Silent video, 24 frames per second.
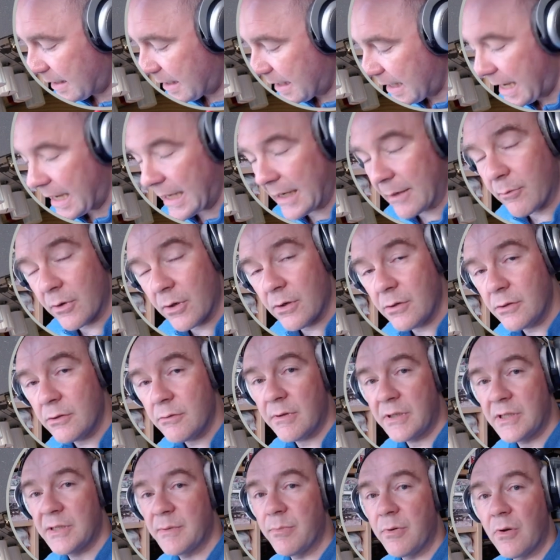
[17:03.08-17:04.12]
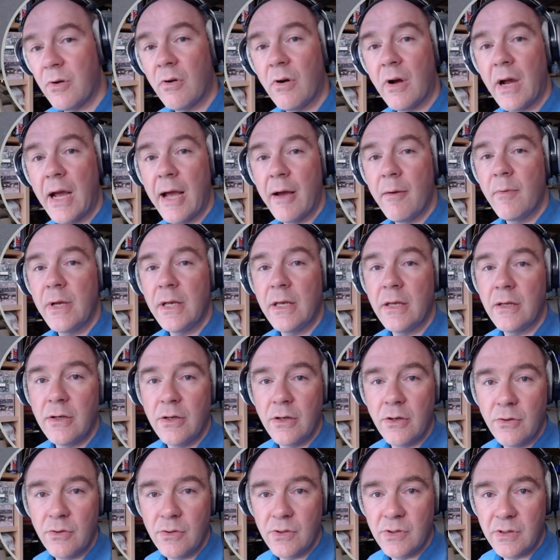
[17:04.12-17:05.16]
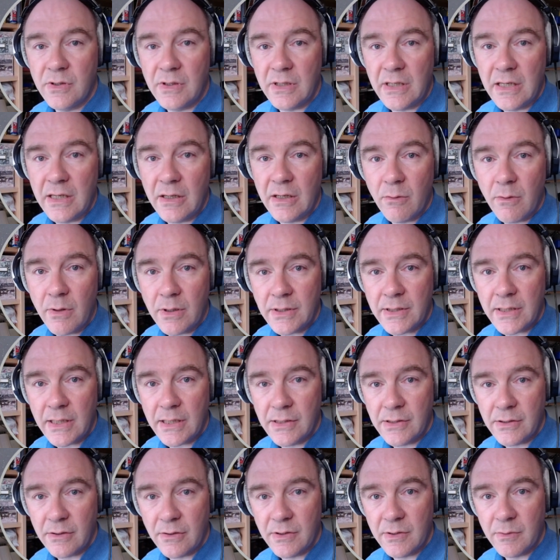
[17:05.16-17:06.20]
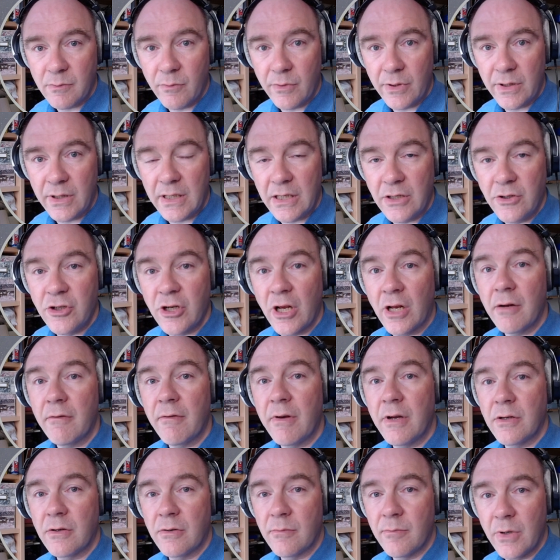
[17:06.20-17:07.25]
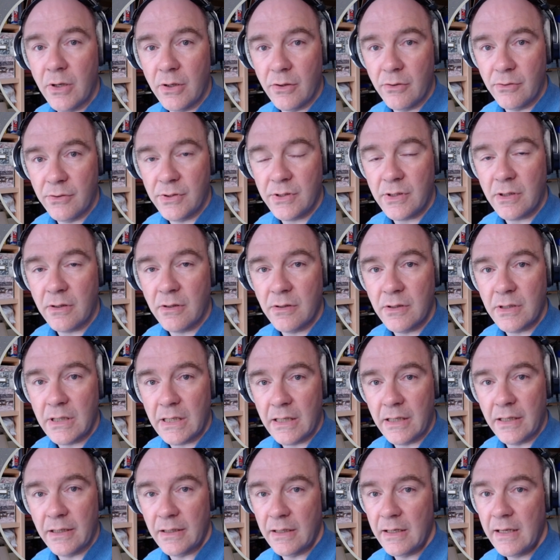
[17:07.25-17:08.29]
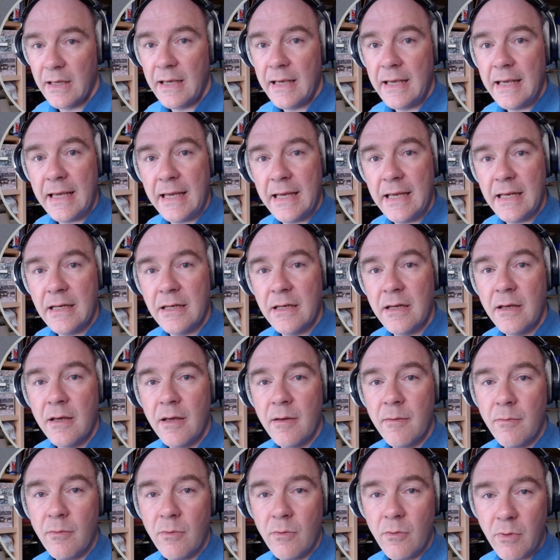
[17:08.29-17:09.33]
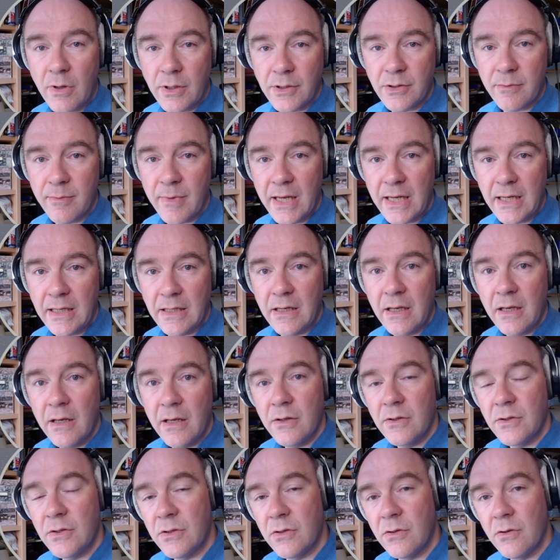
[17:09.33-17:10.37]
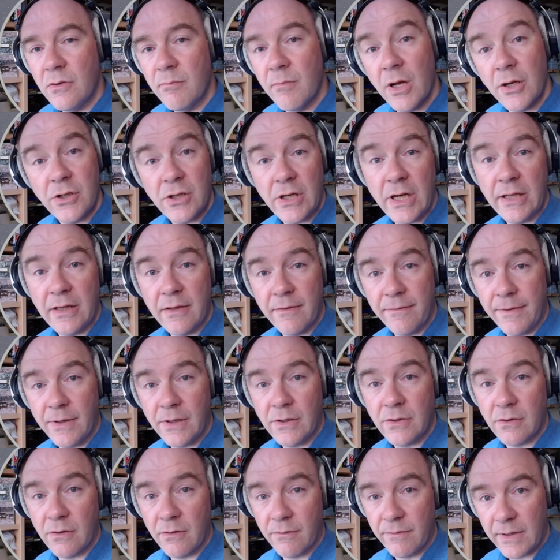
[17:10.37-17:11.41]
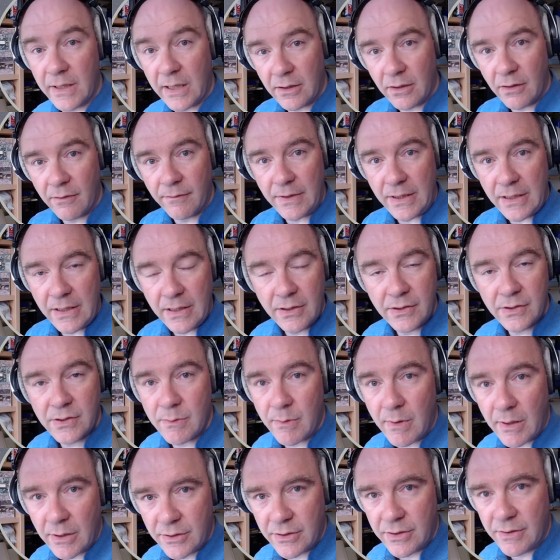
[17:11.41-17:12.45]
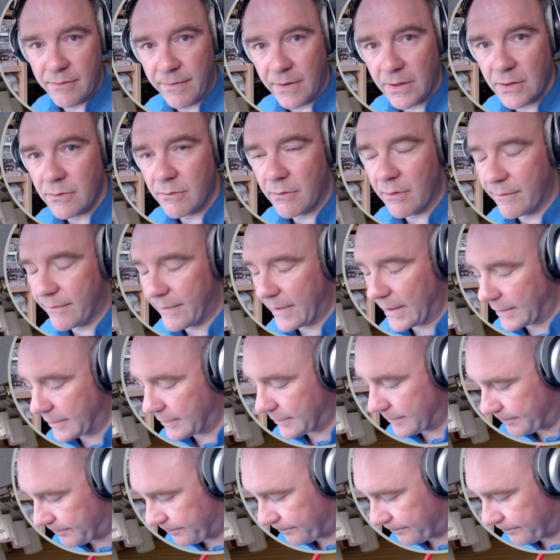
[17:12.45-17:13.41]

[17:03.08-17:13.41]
And we're going to explore how we can use the quantisers with the generator modes turned on in Quantermain to modulate the filter for that lovely squelchy filter effect.